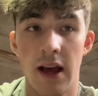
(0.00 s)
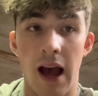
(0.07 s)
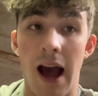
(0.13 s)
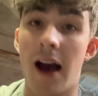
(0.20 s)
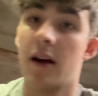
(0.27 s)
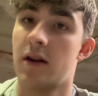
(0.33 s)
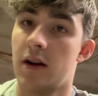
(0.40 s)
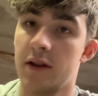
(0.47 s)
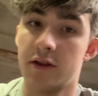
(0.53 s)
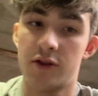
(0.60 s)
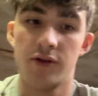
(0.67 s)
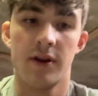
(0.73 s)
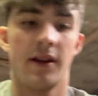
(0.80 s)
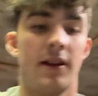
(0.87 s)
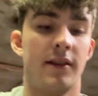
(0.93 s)
add on
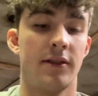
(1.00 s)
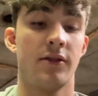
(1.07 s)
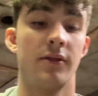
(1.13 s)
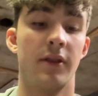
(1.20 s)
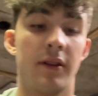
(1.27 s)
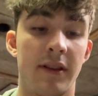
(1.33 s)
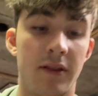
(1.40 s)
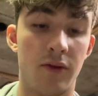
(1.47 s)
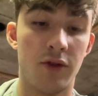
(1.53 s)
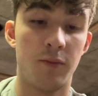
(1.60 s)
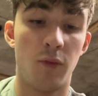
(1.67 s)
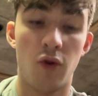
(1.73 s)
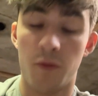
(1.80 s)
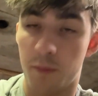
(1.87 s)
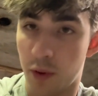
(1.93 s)
to it so that there's
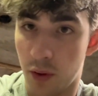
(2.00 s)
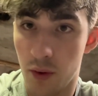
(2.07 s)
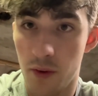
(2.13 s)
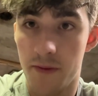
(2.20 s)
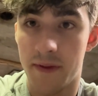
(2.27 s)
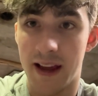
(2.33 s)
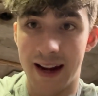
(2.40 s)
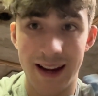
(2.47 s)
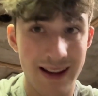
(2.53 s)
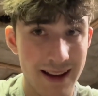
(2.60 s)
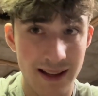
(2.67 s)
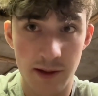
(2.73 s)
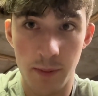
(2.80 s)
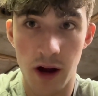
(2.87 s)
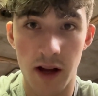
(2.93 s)
more proof that it
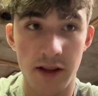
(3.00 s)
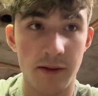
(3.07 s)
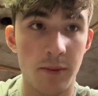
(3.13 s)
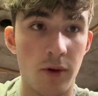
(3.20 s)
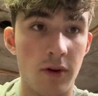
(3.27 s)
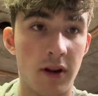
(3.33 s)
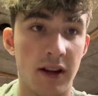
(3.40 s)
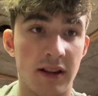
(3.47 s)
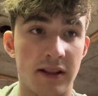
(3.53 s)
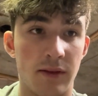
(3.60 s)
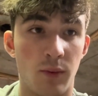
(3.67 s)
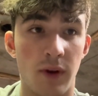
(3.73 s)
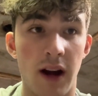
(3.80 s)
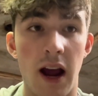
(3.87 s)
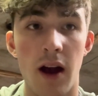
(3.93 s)
is possible, because
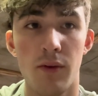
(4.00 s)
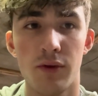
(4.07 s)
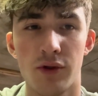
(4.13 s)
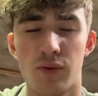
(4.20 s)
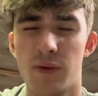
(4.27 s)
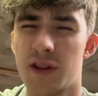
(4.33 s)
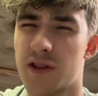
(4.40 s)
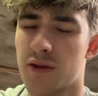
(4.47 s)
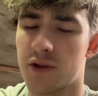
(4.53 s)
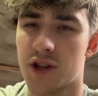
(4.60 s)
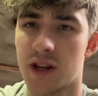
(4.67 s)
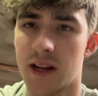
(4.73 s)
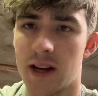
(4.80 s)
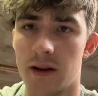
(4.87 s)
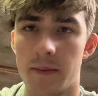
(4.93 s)
when I was
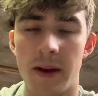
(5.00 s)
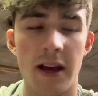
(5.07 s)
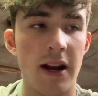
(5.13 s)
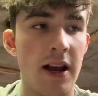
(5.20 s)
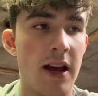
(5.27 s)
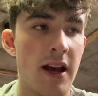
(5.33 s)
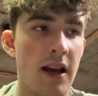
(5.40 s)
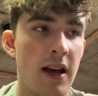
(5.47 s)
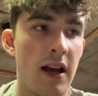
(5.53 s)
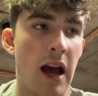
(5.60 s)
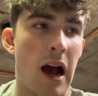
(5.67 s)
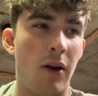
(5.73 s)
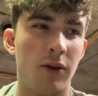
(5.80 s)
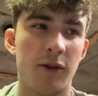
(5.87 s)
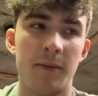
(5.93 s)
researching it a bit,
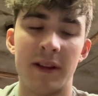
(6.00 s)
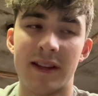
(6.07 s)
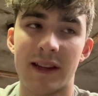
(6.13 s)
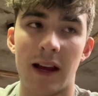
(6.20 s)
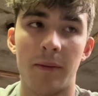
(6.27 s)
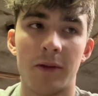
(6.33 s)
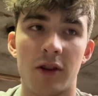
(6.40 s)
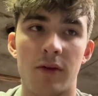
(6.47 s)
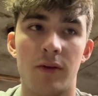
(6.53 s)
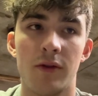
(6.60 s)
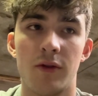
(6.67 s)
I was a bit skeptical.